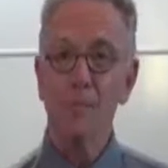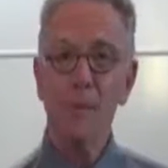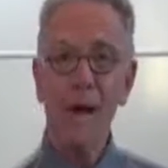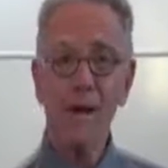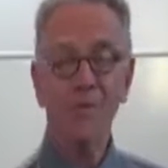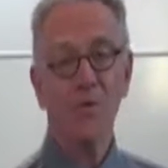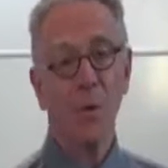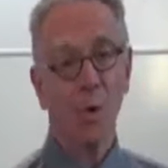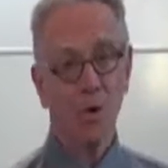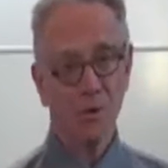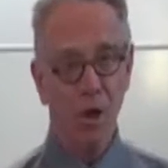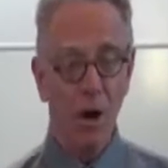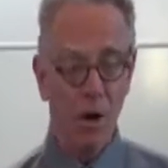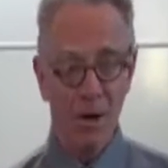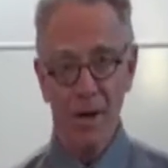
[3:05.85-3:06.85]

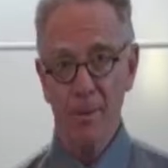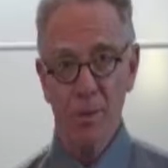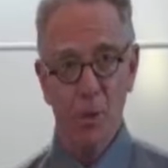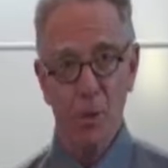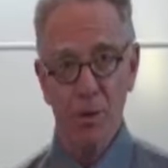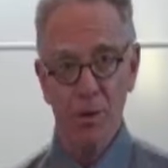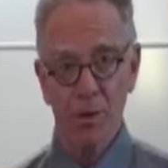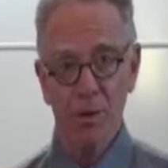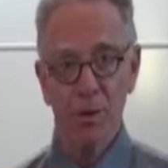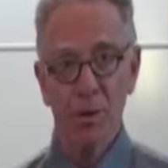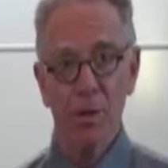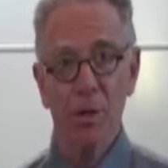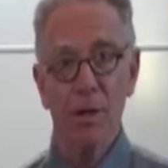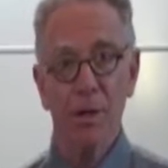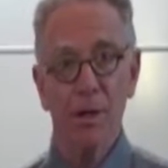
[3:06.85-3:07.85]
Metaphors are an important
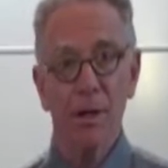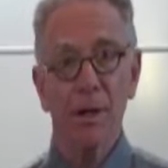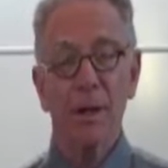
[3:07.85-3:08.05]
tool.